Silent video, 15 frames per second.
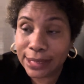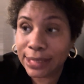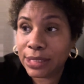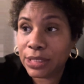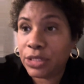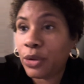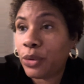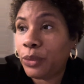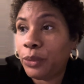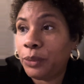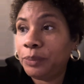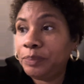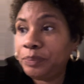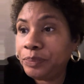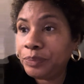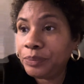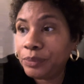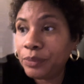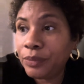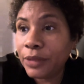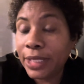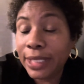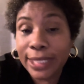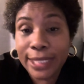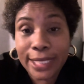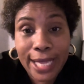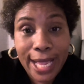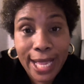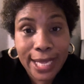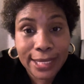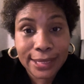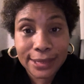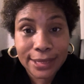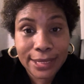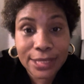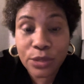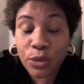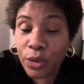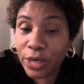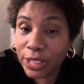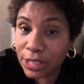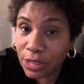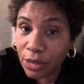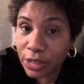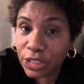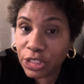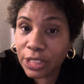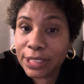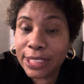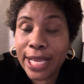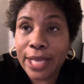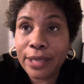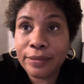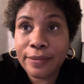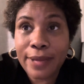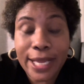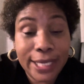So he had his organs started to shut down,